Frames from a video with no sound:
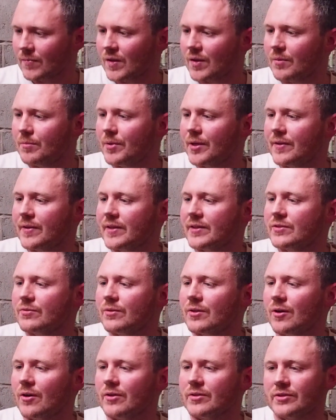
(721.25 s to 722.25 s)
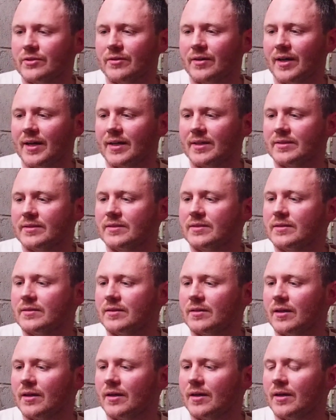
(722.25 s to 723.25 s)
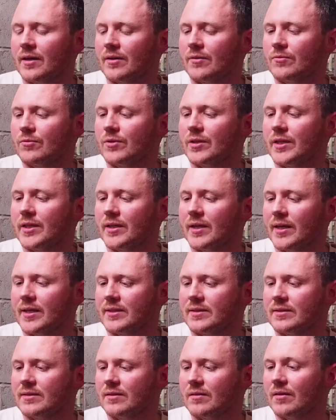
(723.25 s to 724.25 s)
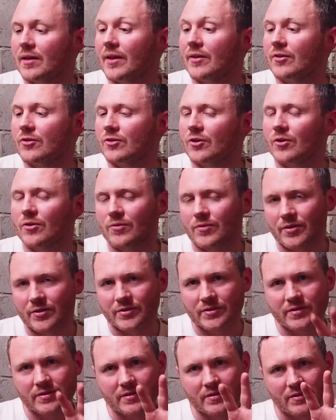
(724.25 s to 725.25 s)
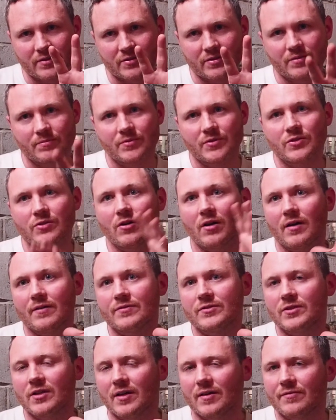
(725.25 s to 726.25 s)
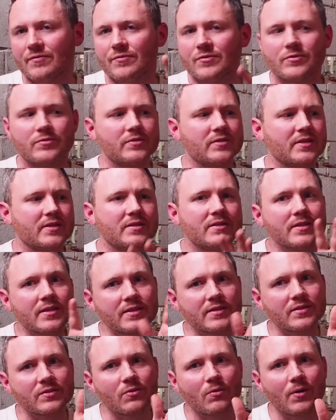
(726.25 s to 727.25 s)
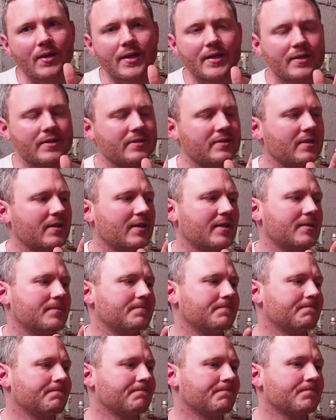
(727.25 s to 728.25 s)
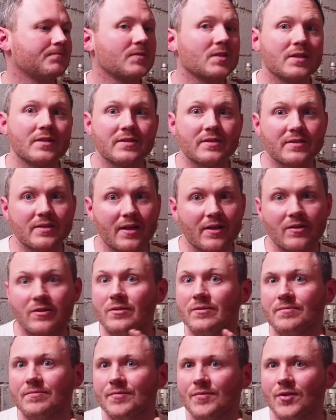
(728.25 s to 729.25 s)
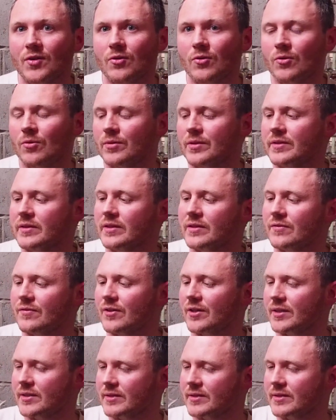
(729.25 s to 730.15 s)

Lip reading: but this one also has a really nice leather note. There's some soft fruits. It's quite subtle. The whole whiskey's very